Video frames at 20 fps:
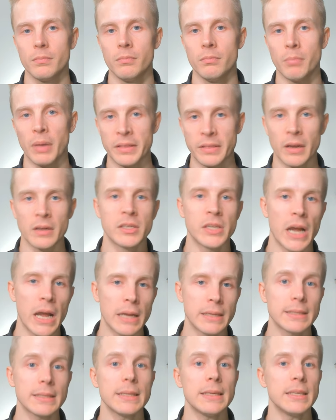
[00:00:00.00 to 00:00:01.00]
But their
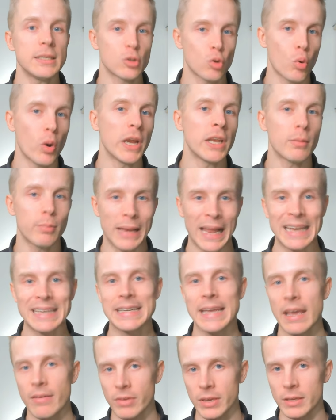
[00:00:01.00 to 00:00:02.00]
diet is quite plant
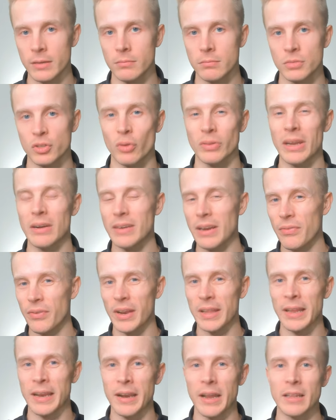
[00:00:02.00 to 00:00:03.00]
heavy. So they're
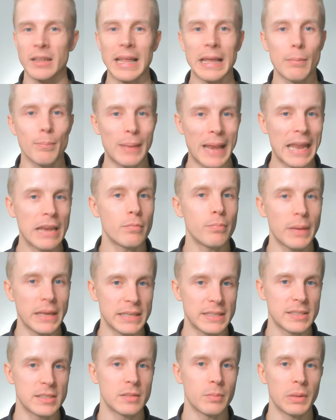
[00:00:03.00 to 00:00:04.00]
definitely not like plant
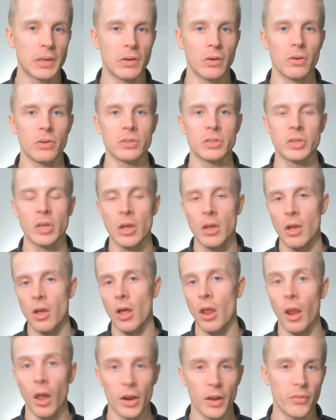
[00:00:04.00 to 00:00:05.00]
based, because a
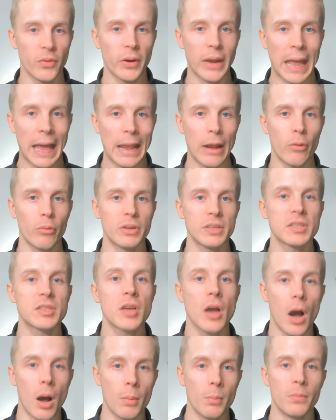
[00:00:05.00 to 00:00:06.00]
lot of their calories
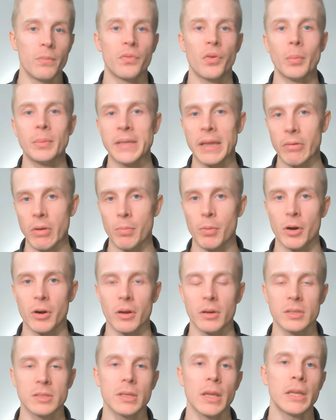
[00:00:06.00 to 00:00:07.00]
come from dairy products and